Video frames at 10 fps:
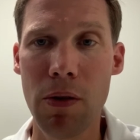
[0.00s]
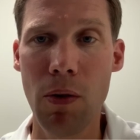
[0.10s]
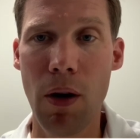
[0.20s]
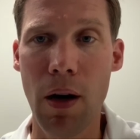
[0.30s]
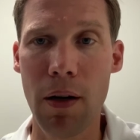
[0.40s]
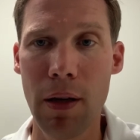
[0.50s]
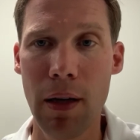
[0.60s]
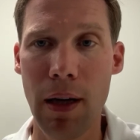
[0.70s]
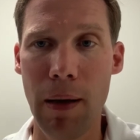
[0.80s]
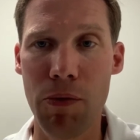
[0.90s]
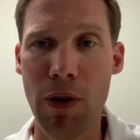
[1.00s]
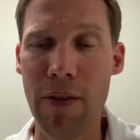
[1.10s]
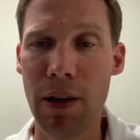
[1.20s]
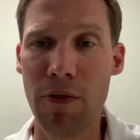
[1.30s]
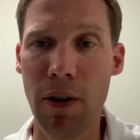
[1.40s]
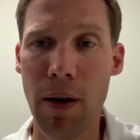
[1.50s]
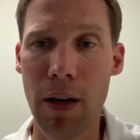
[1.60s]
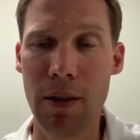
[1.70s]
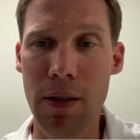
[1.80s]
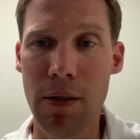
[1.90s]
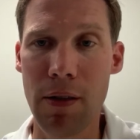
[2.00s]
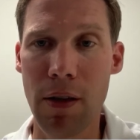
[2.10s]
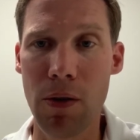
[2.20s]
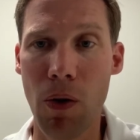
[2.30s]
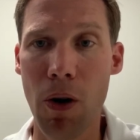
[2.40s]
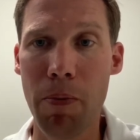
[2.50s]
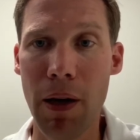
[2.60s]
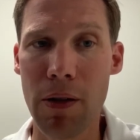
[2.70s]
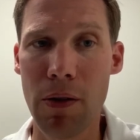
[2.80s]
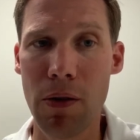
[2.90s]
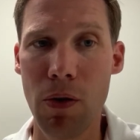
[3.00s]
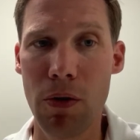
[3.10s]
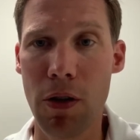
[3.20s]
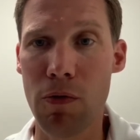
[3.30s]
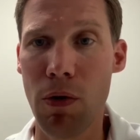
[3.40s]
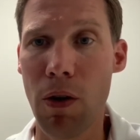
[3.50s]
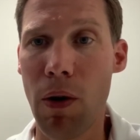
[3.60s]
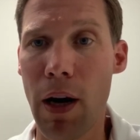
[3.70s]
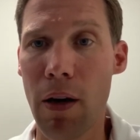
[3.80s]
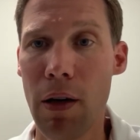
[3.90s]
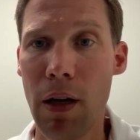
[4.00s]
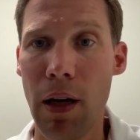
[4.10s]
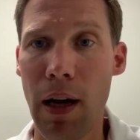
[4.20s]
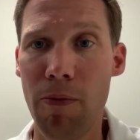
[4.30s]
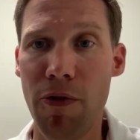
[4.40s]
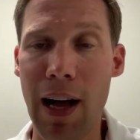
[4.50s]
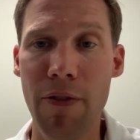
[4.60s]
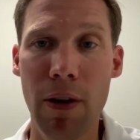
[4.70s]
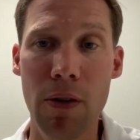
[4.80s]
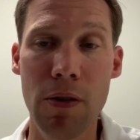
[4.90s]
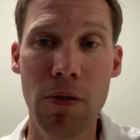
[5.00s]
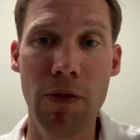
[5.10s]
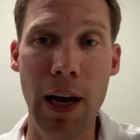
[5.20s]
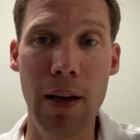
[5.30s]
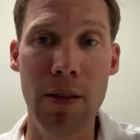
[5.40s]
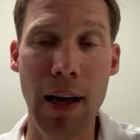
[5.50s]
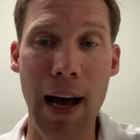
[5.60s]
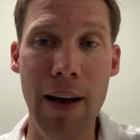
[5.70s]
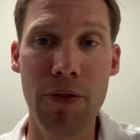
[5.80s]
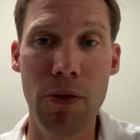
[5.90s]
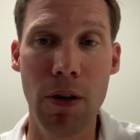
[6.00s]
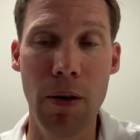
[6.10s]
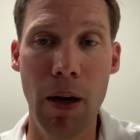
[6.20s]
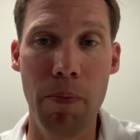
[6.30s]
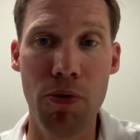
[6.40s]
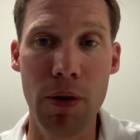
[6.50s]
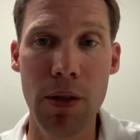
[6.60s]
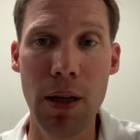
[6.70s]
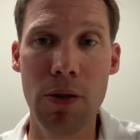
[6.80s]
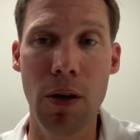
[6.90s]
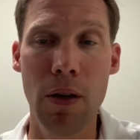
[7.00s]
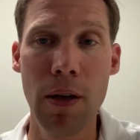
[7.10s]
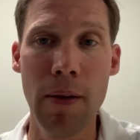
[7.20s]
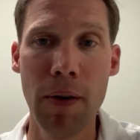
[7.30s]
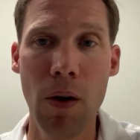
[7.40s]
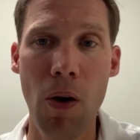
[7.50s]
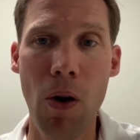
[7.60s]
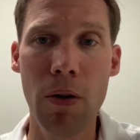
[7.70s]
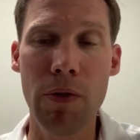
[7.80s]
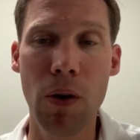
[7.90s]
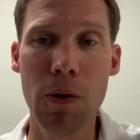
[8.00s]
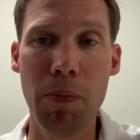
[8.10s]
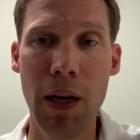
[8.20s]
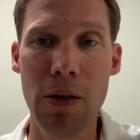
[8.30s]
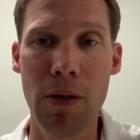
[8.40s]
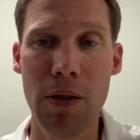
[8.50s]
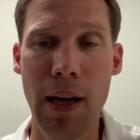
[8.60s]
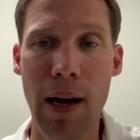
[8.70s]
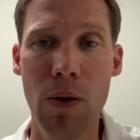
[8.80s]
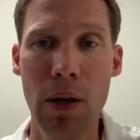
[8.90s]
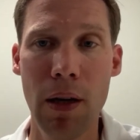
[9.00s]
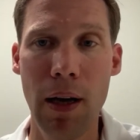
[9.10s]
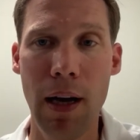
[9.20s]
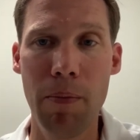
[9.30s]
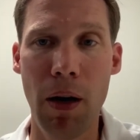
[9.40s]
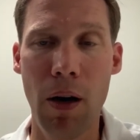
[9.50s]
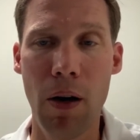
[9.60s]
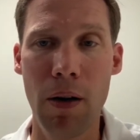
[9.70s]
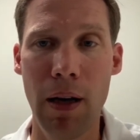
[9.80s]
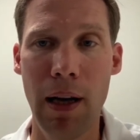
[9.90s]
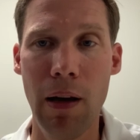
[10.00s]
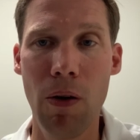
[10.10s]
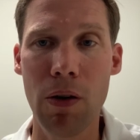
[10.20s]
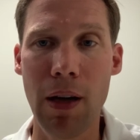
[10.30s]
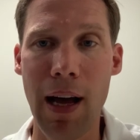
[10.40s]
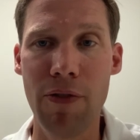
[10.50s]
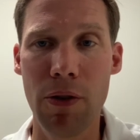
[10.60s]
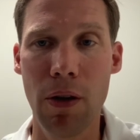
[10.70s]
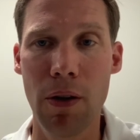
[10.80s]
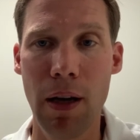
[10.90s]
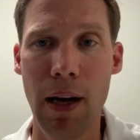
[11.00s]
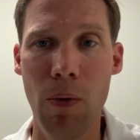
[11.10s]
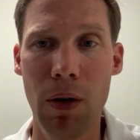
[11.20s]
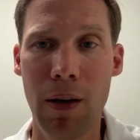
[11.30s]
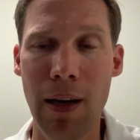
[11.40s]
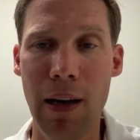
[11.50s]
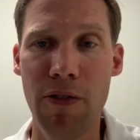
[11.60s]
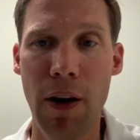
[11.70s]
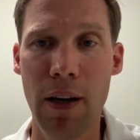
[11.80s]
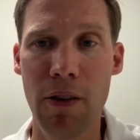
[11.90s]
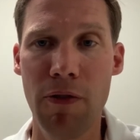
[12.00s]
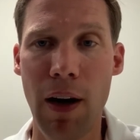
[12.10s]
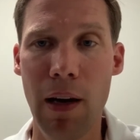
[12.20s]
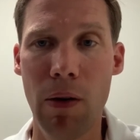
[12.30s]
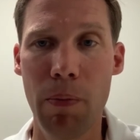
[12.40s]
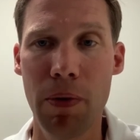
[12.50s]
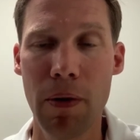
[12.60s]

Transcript: who are traveling for long distances, or patients who just require valvular surveillance after a procedure, all of those patients now are looked after with a telephonic follow-up.